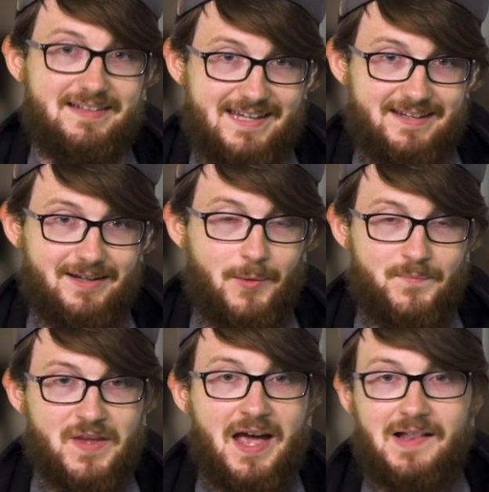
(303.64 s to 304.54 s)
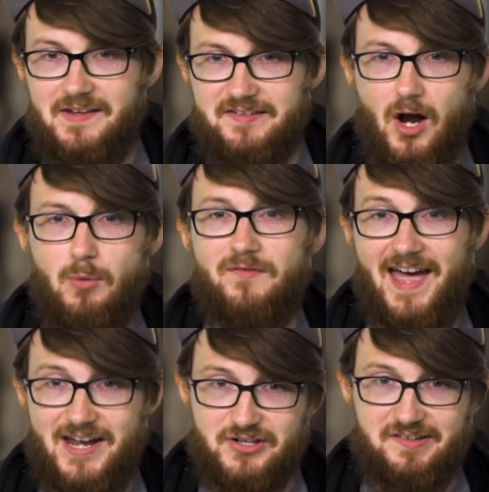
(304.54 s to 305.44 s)
a leader. Let's start
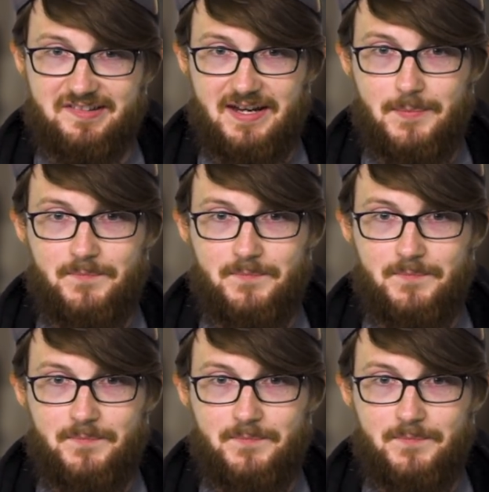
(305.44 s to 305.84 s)
with agency.